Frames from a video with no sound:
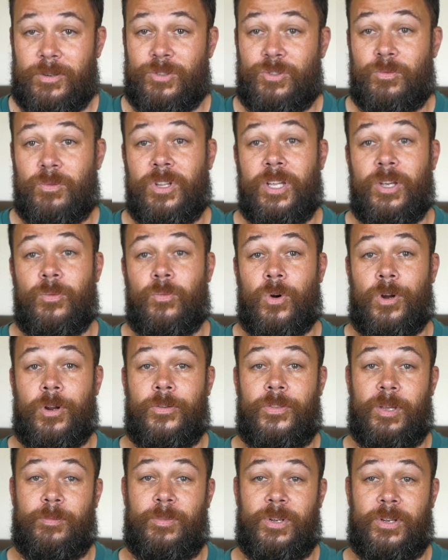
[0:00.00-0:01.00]
It was really
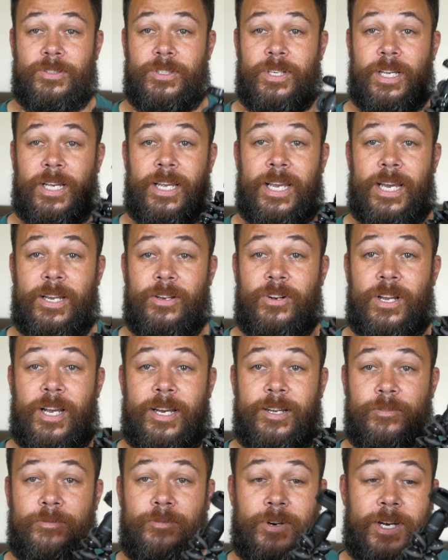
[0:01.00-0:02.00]
worth it because, again, you're
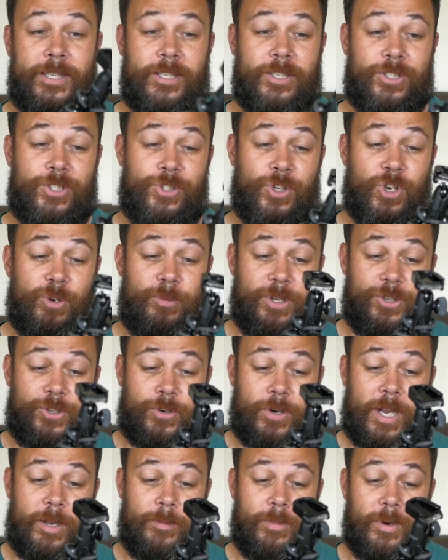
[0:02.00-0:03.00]
not going to find this Joby
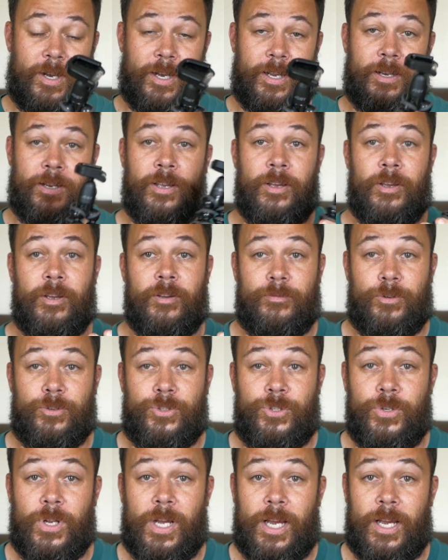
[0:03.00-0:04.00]
tripod for
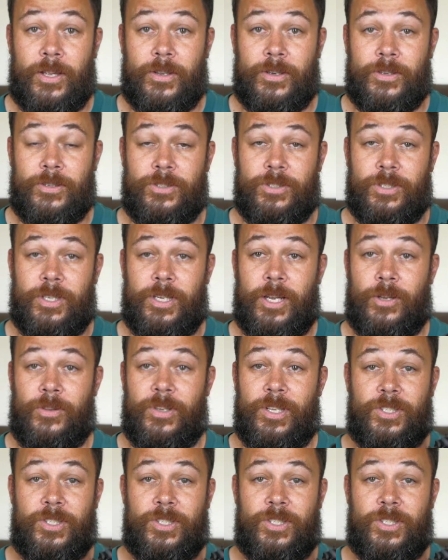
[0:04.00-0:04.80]
$2.